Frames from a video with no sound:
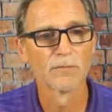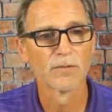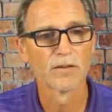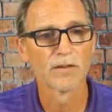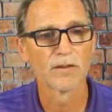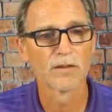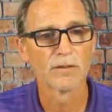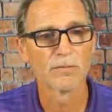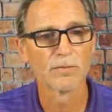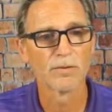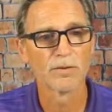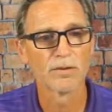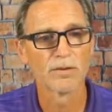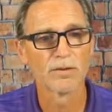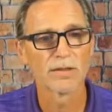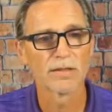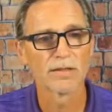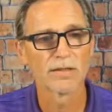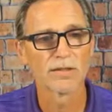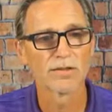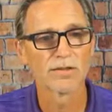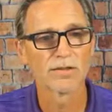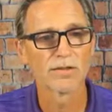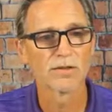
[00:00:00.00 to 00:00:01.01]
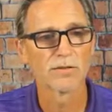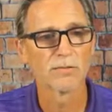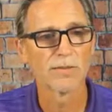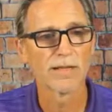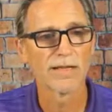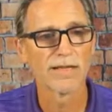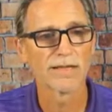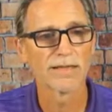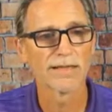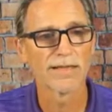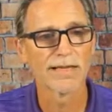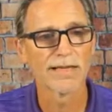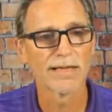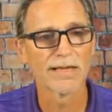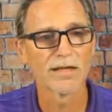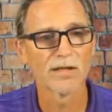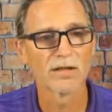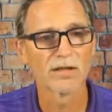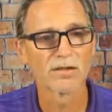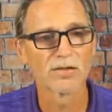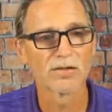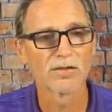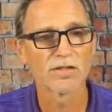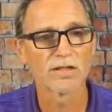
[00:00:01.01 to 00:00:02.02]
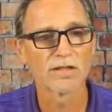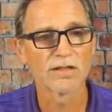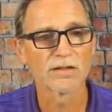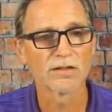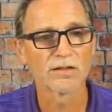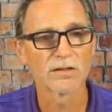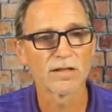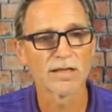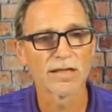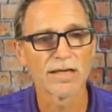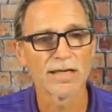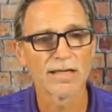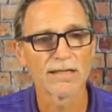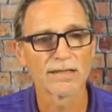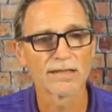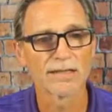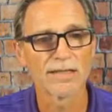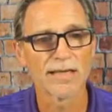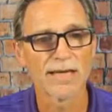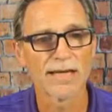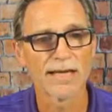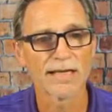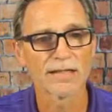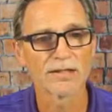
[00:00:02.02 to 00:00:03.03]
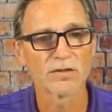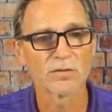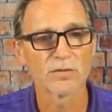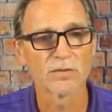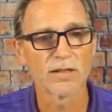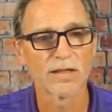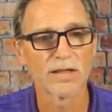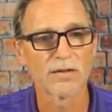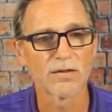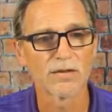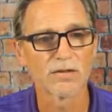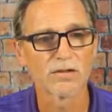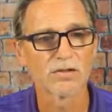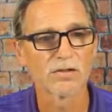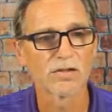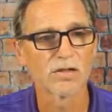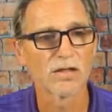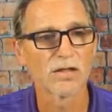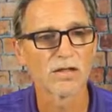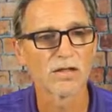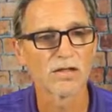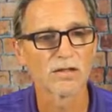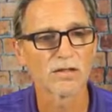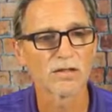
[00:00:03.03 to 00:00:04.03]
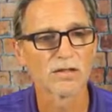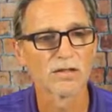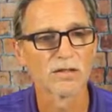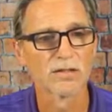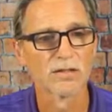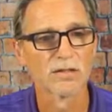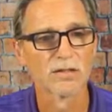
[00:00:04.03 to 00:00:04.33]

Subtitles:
the ability to make that our seal contact around the start.